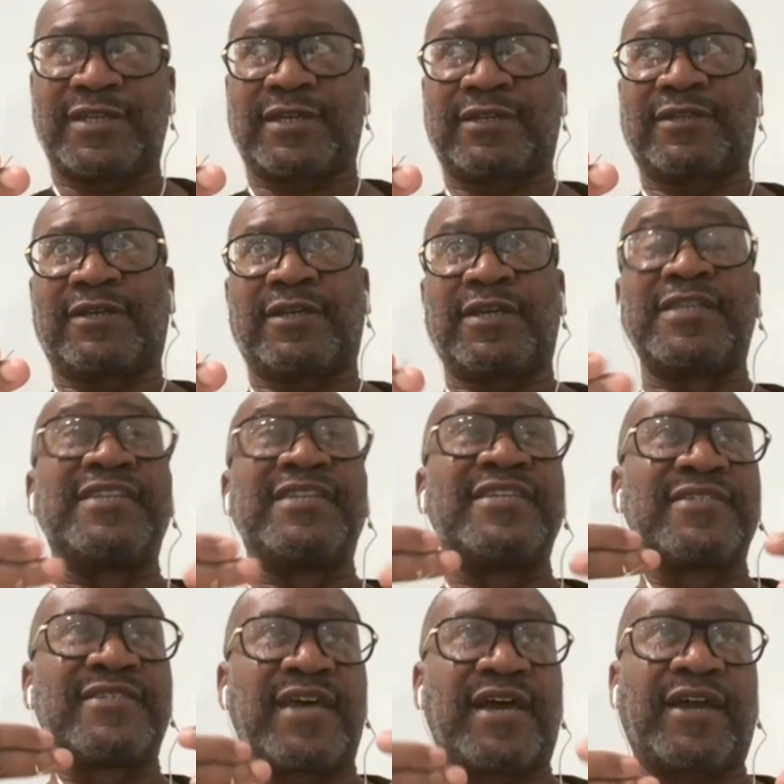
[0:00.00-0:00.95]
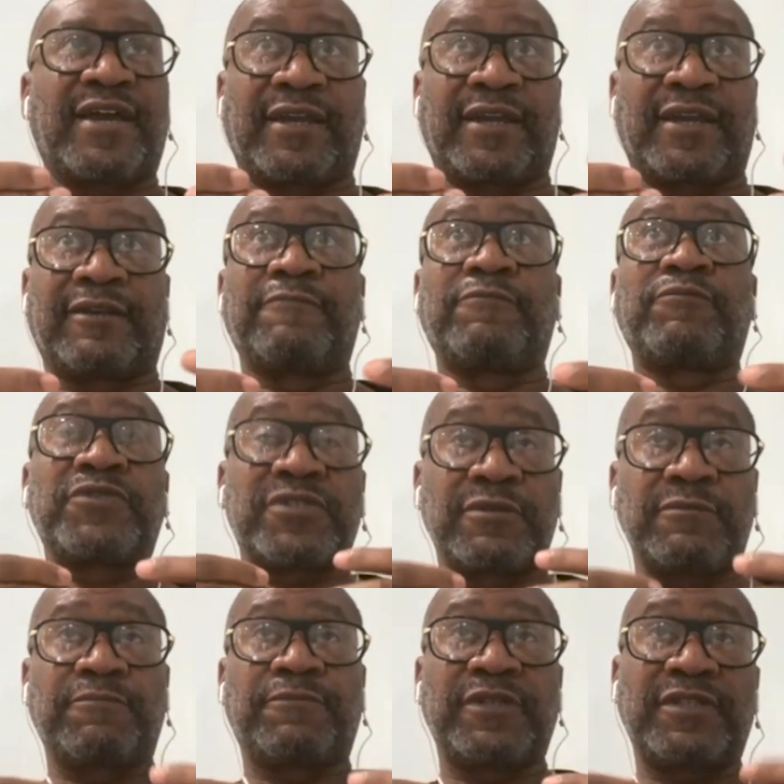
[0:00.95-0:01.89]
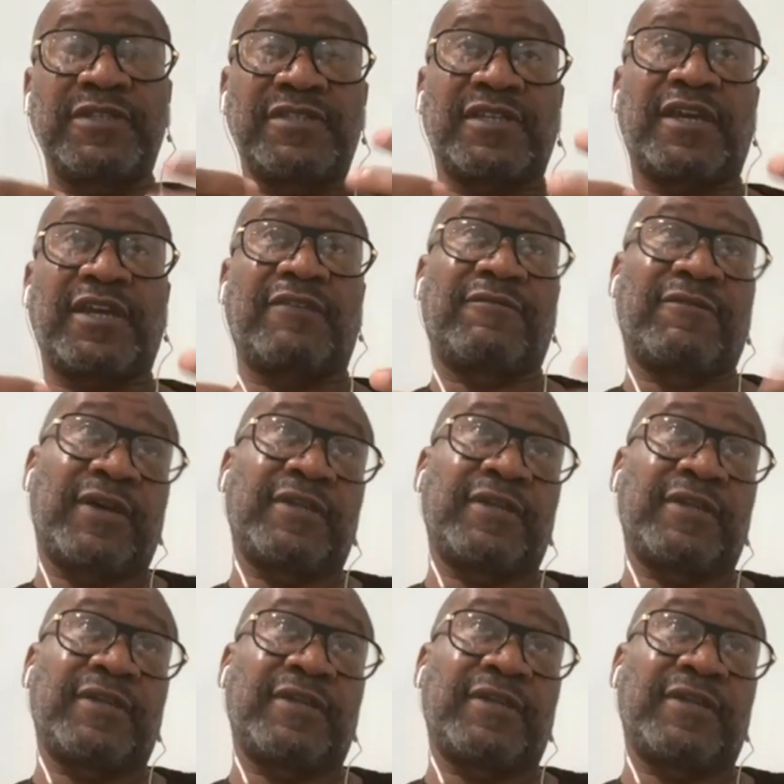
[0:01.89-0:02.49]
in design, simply design,